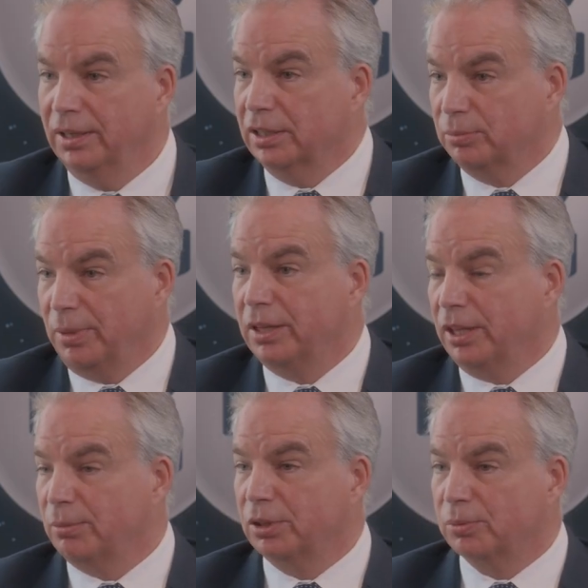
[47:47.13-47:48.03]
And that's a big
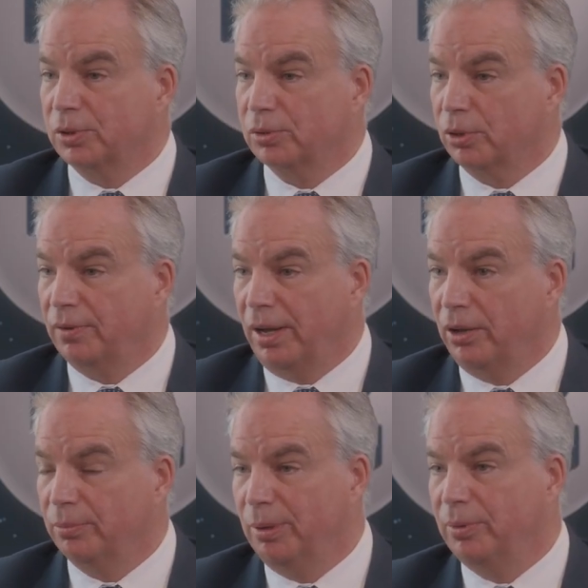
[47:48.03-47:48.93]
thing about this restorative
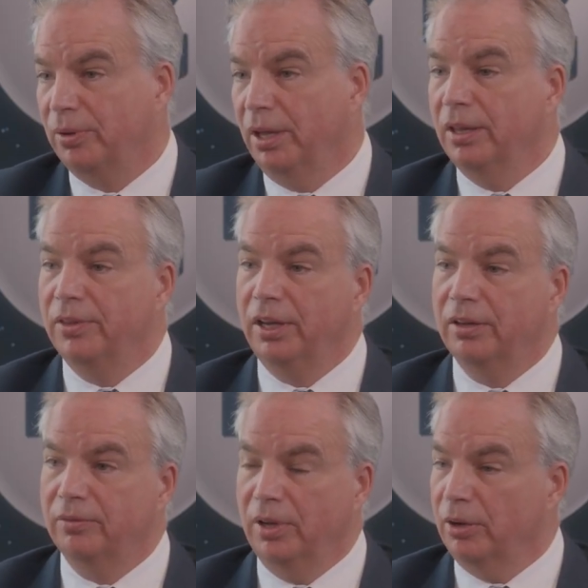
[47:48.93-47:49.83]
health. People think
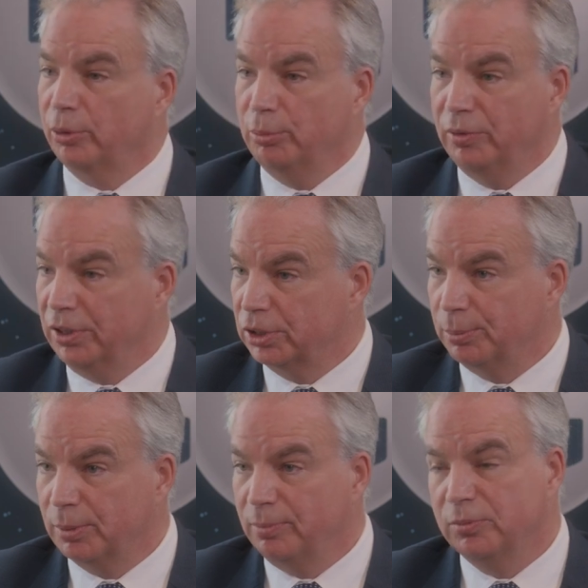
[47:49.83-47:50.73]
of removing
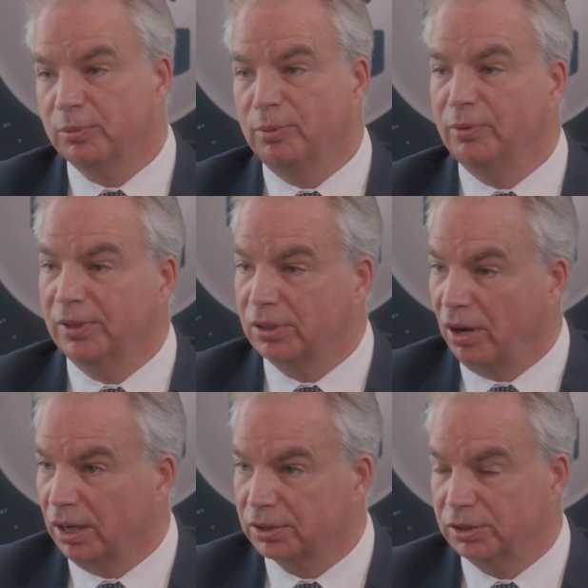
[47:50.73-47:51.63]
symptoms, removing
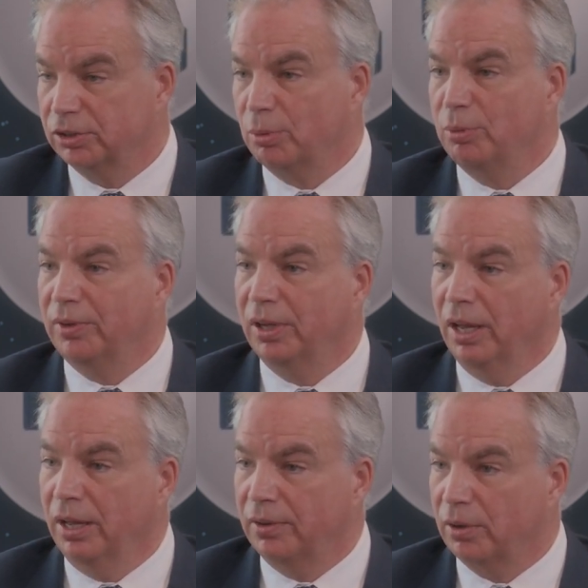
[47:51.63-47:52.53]
toxins,
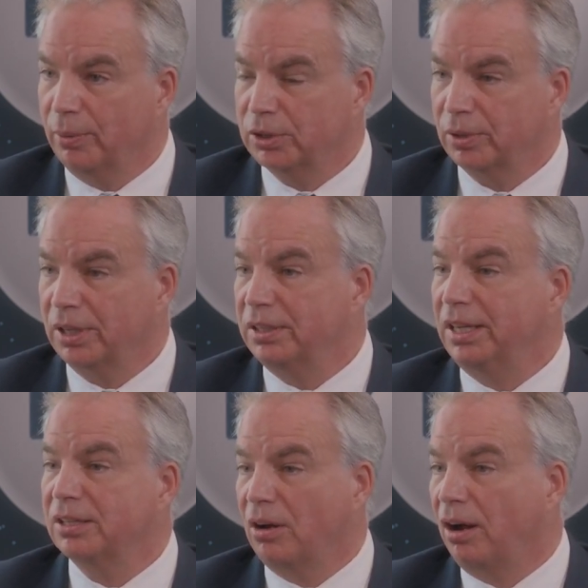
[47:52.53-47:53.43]
they're always trying to
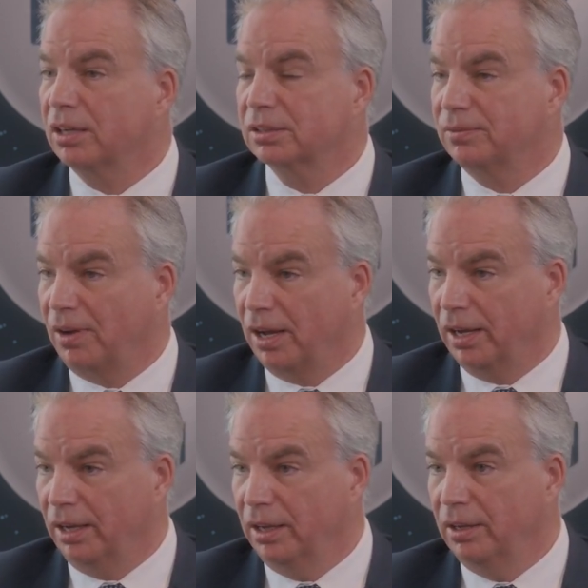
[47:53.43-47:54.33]

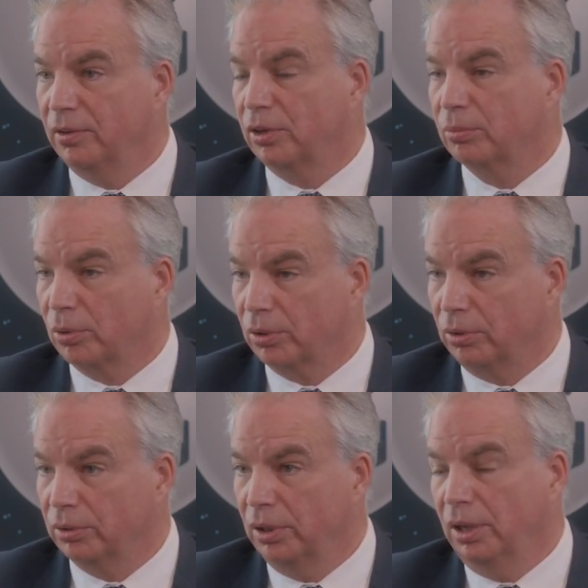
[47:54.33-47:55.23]
detoxify their
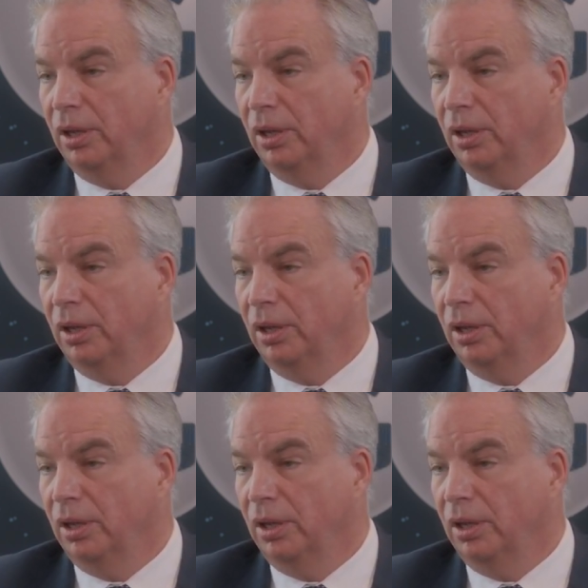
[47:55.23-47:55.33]
world,